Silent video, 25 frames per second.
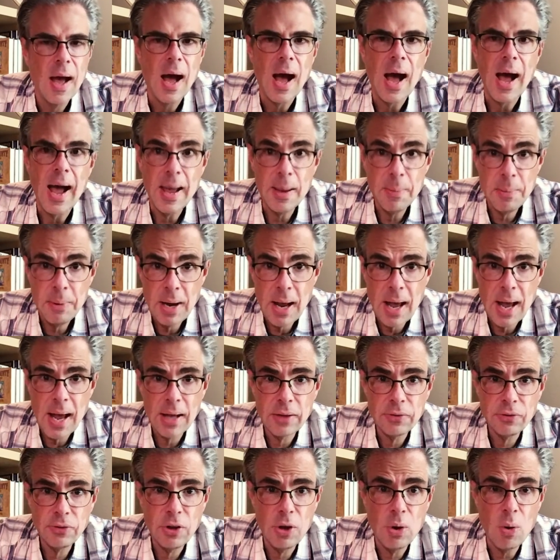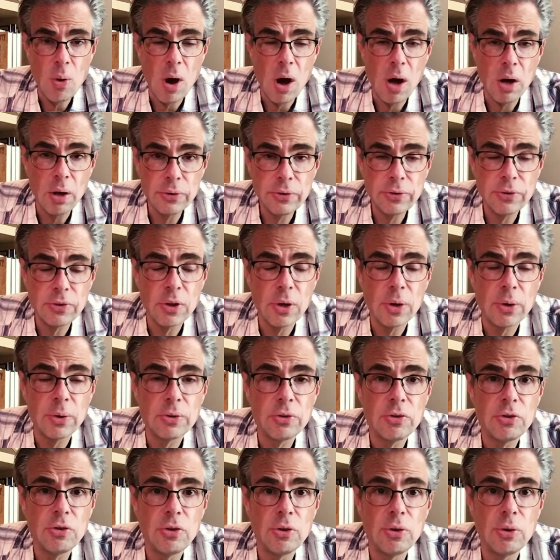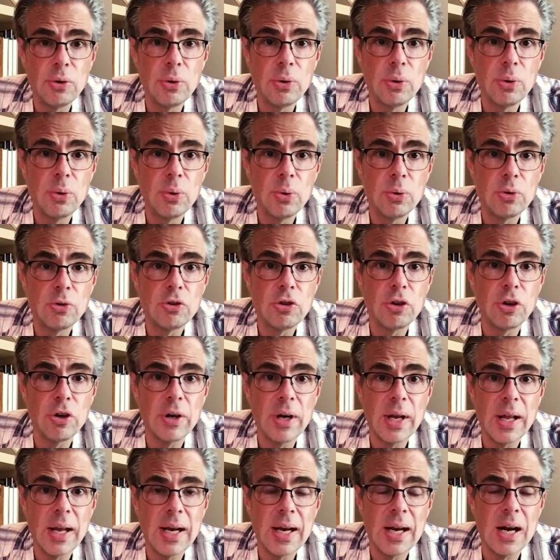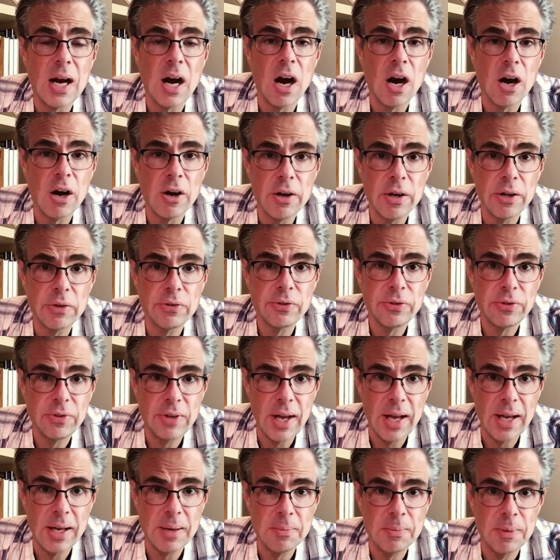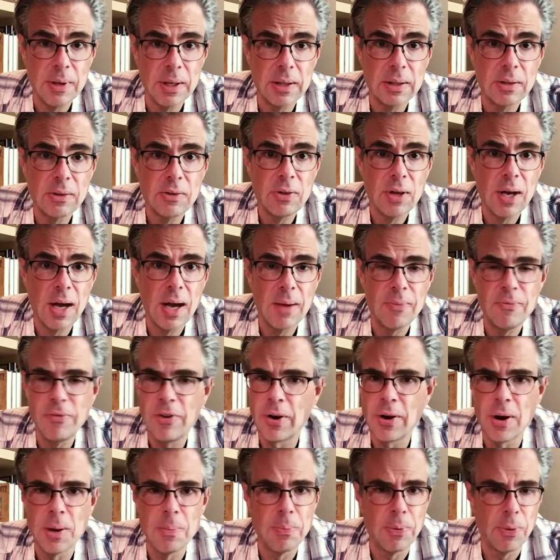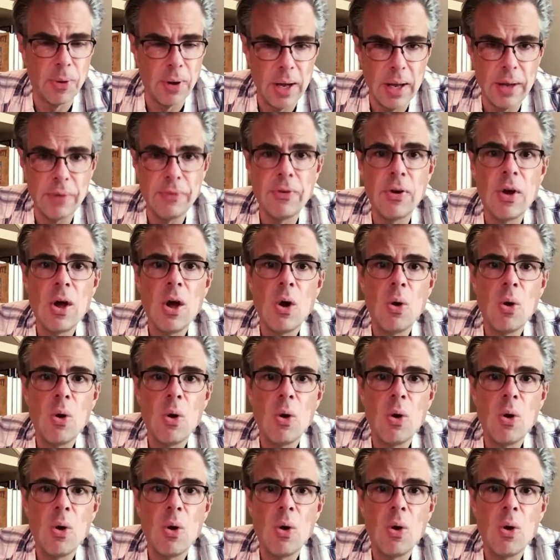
I am going to ask you also to turn in an artist statement, very brief,